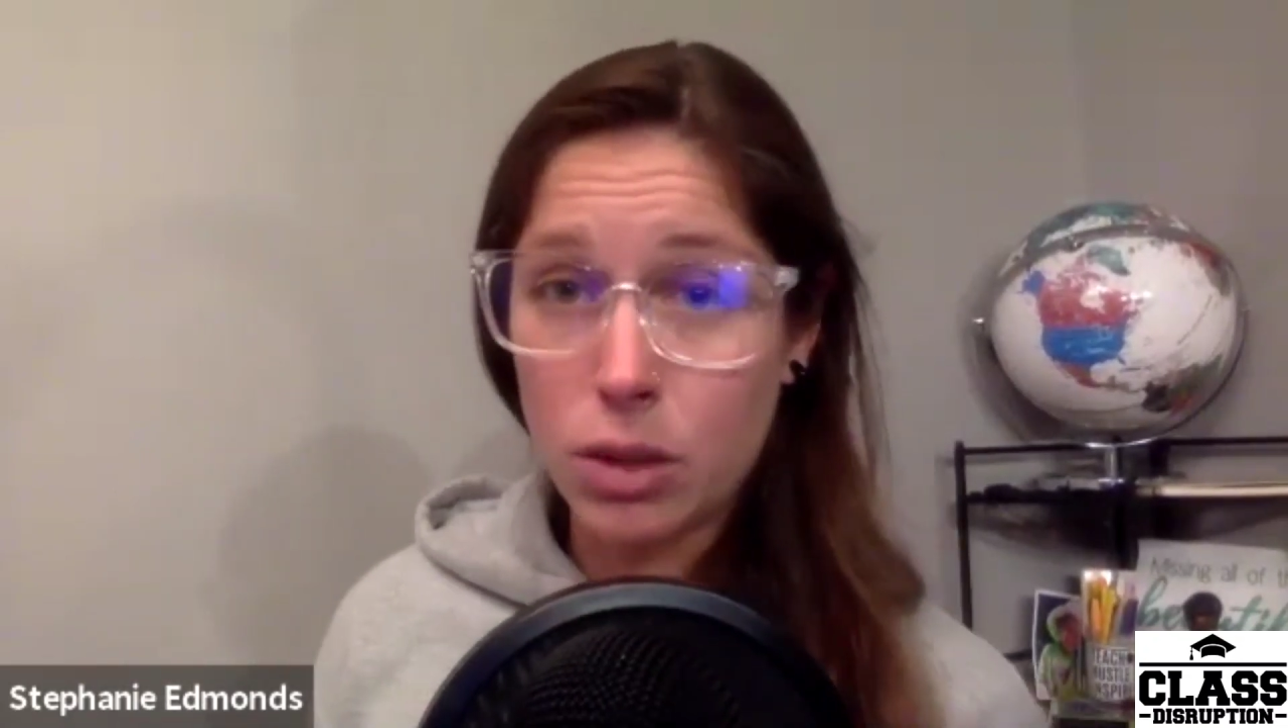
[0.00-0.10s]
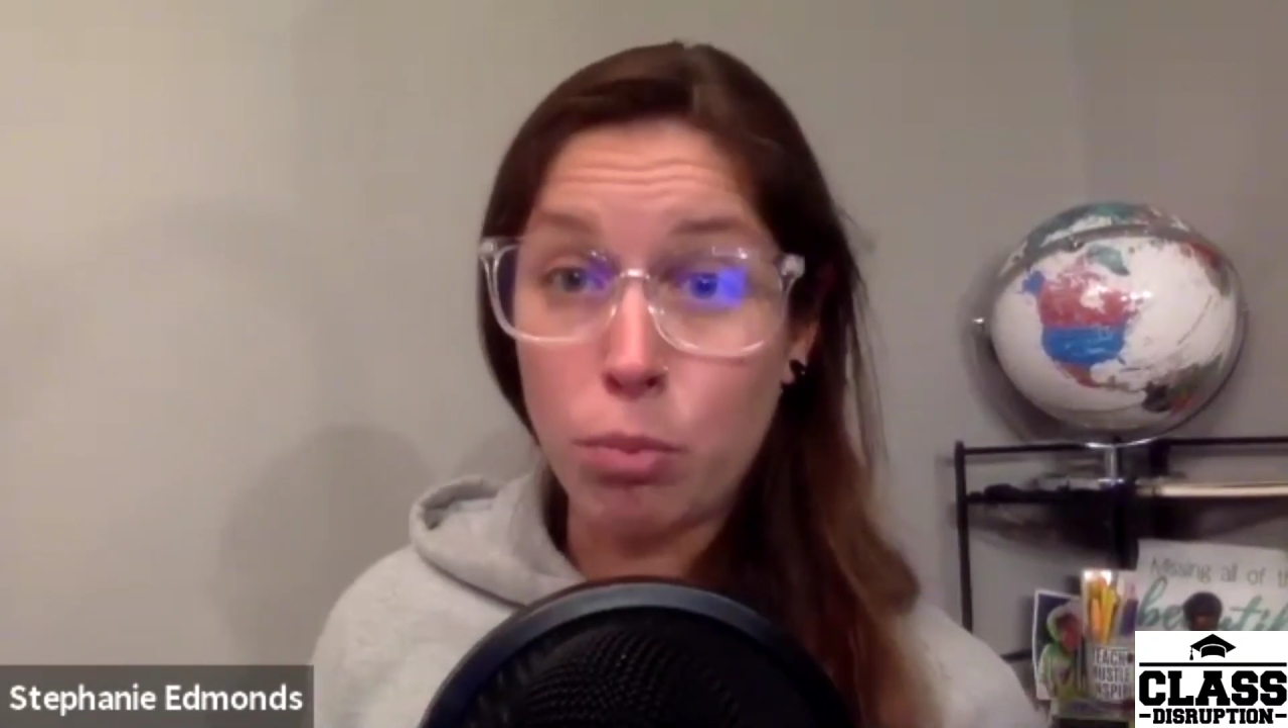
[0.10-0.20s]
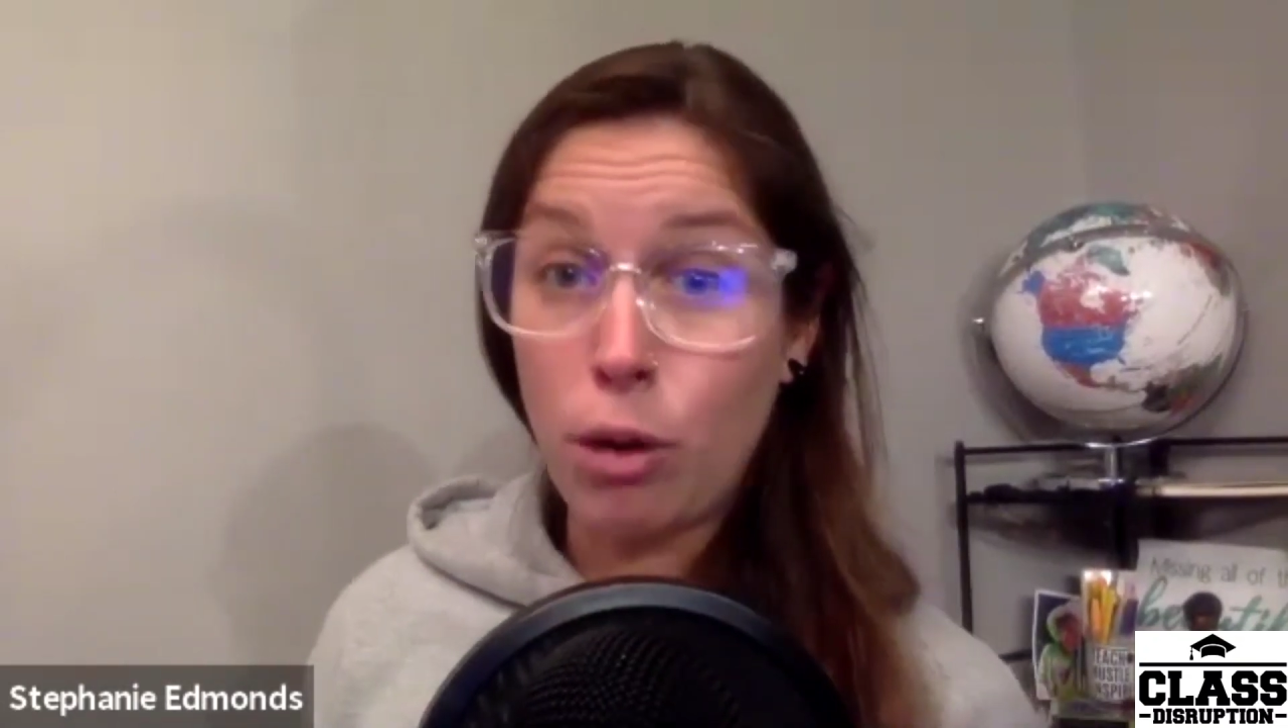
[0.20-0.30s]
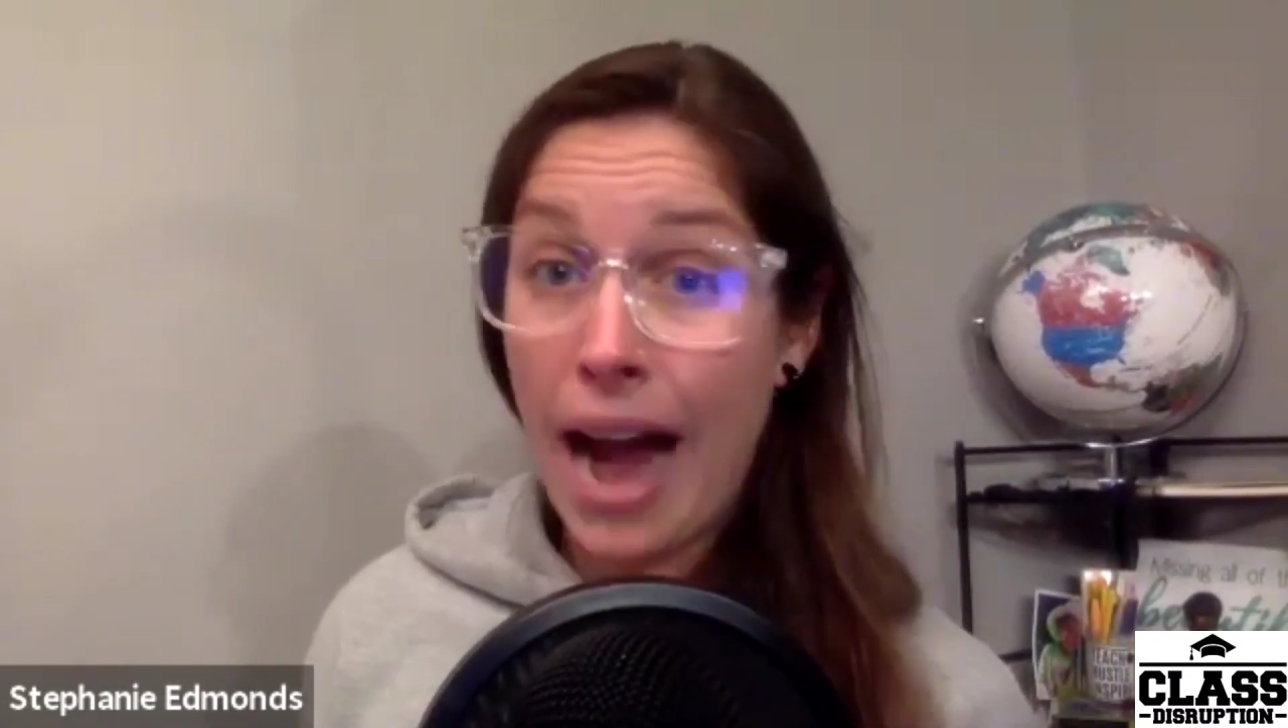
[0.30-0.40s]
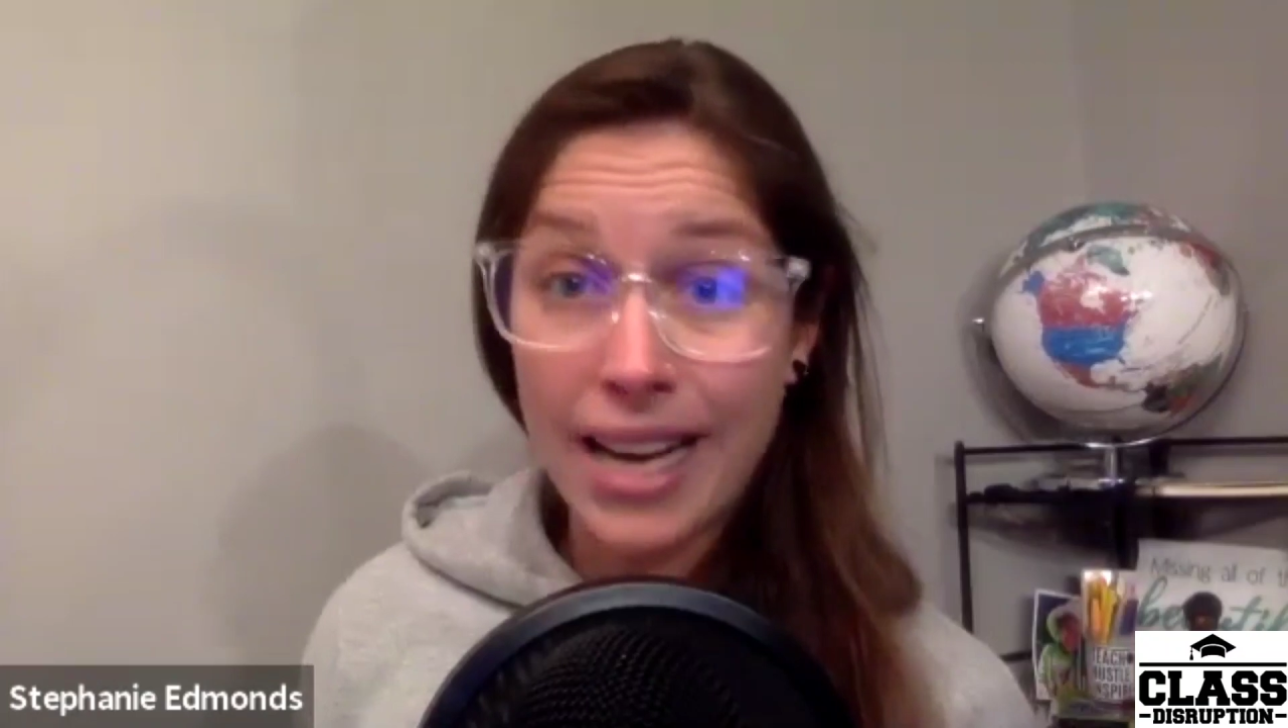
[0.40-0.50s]

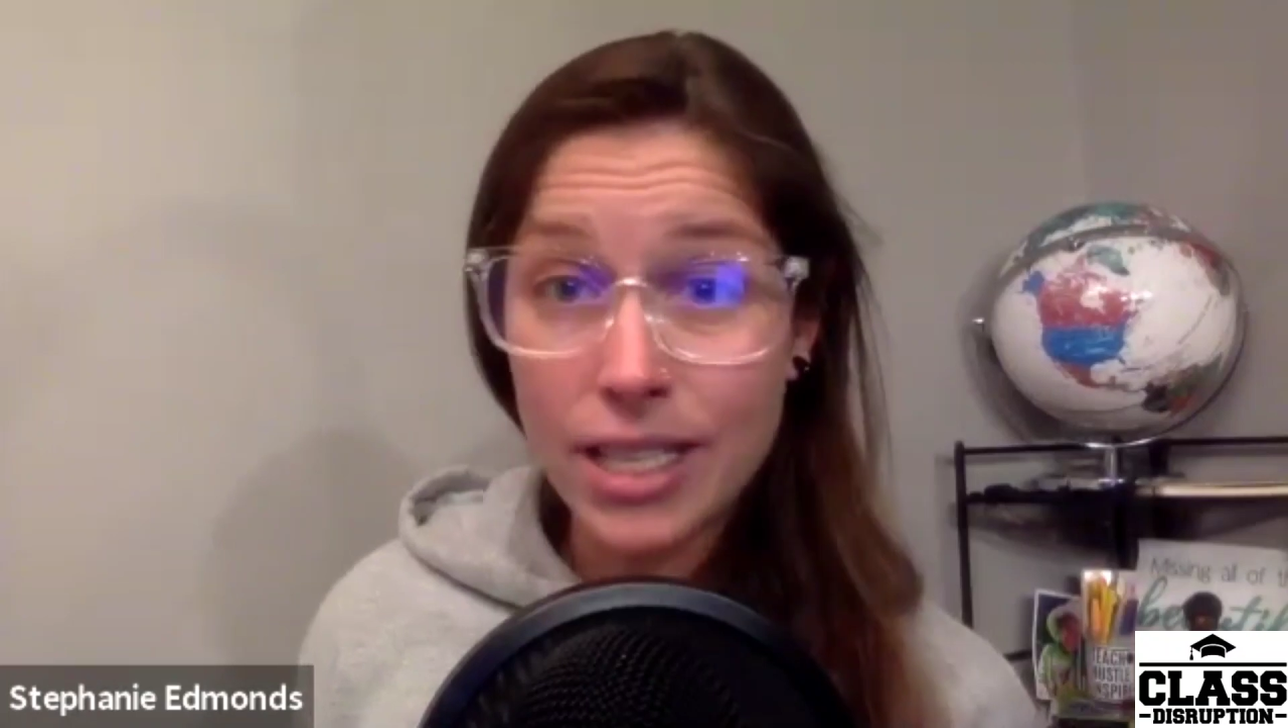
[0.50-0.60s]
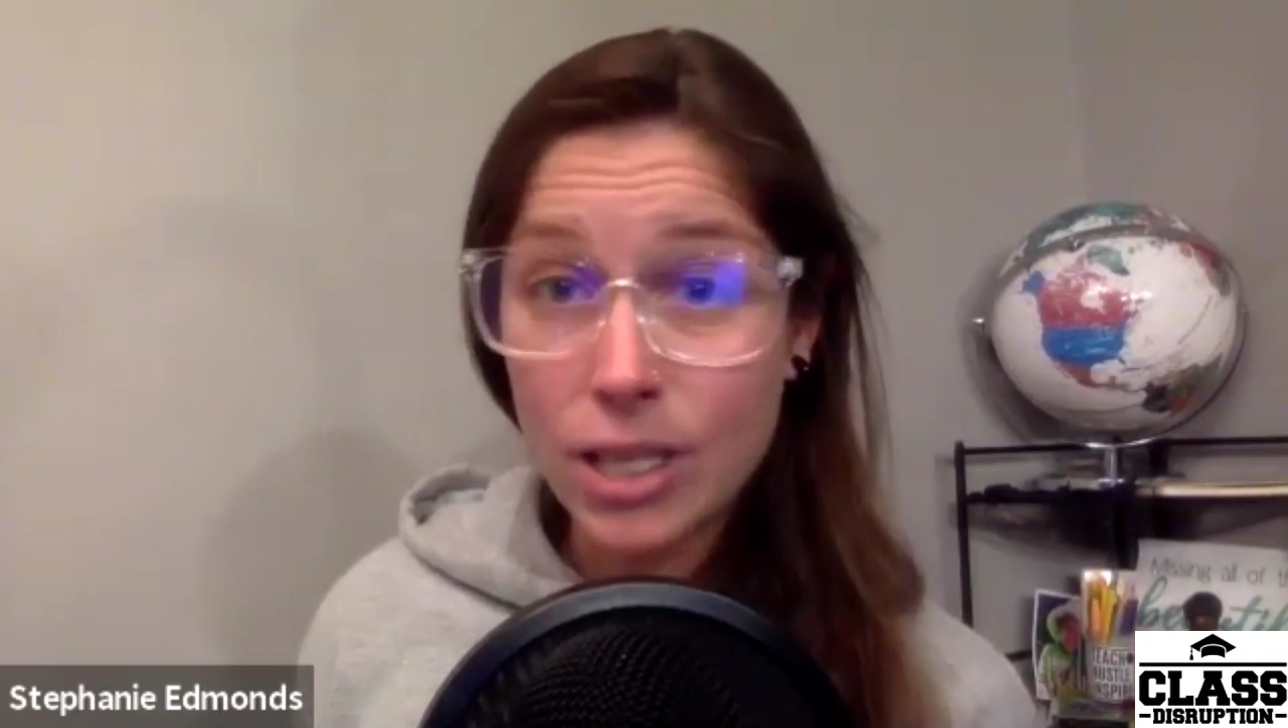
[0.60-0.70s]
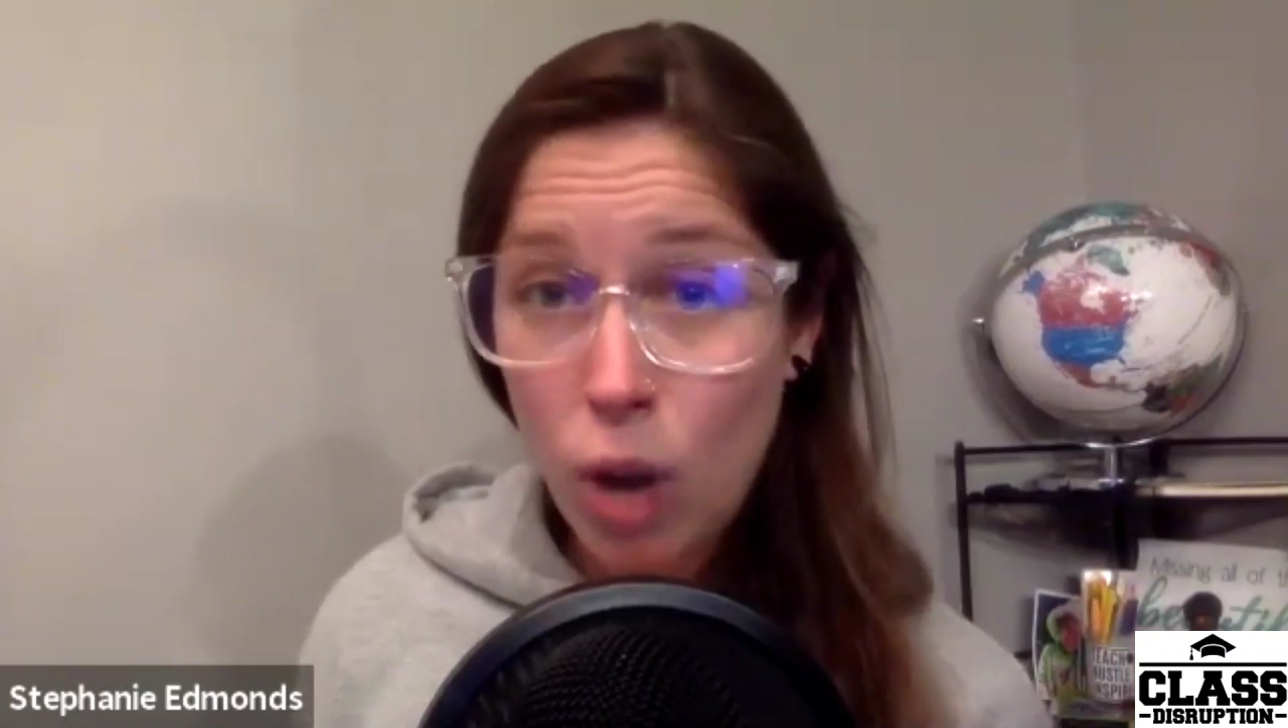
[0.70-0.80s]
practice